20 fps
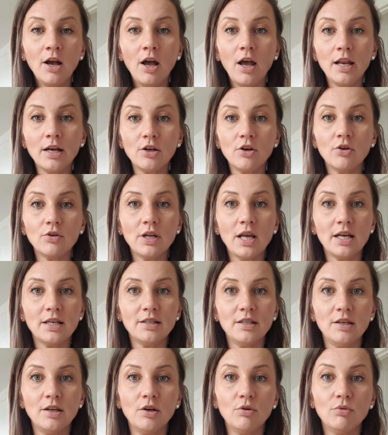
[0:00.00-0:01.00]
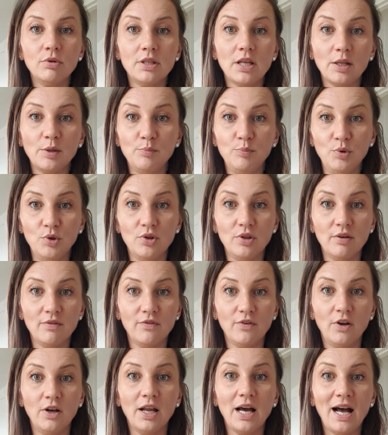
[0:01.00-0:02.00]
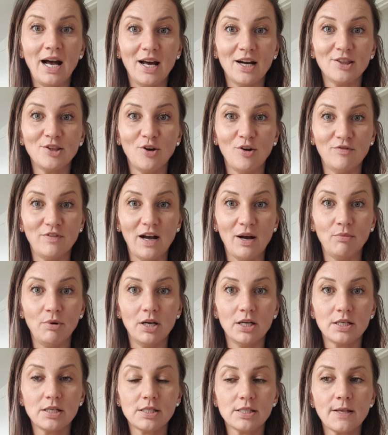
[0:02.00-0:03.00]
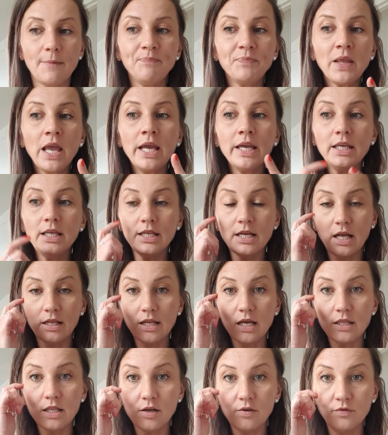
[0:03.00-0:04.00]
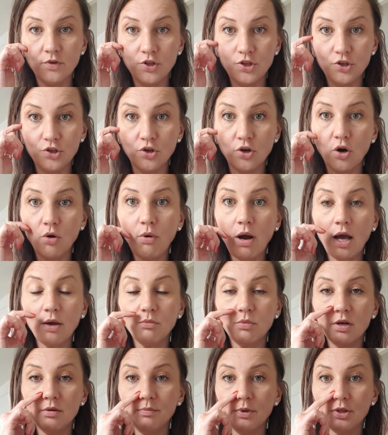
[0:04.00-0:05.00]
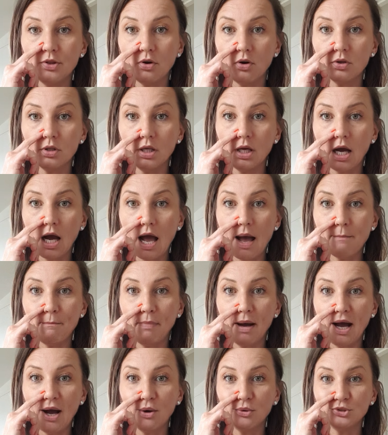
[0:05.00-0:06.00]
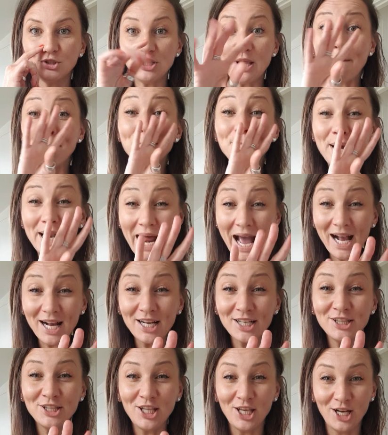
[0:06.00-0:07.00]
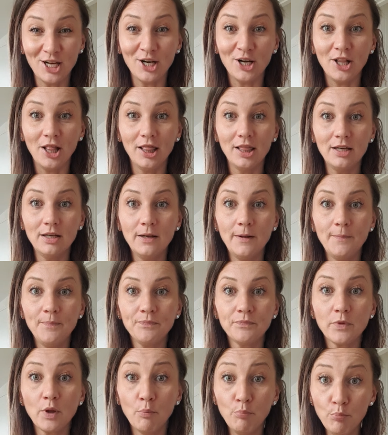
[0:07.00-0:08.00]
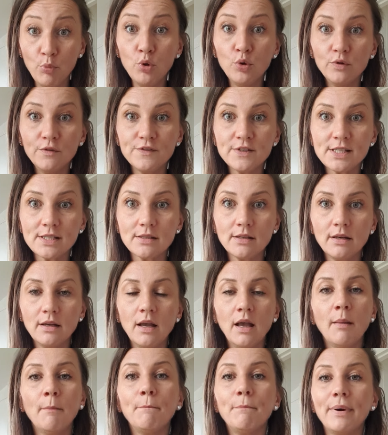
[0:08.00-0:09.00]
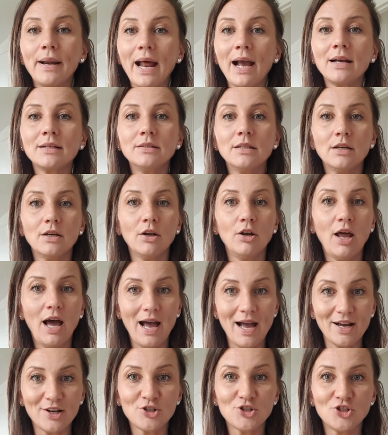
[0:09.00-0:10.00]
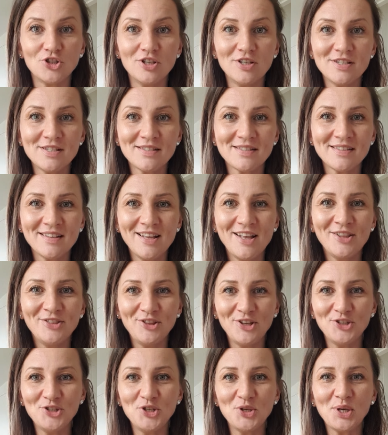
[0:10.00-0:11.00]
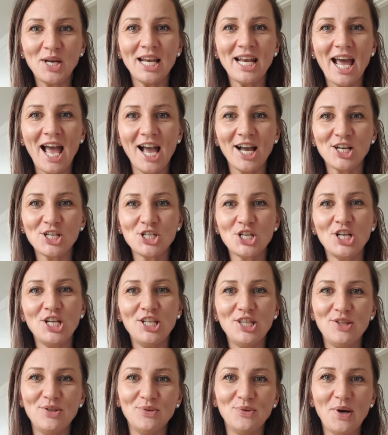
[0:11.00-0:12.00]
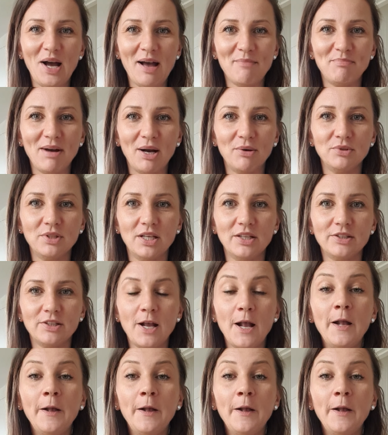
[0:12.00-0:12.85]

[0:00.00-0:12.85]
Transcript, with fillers: and connecting with that beautiful heart of ours. In another video, I will be talking about the practical moves, practical actions that you can actually do about it.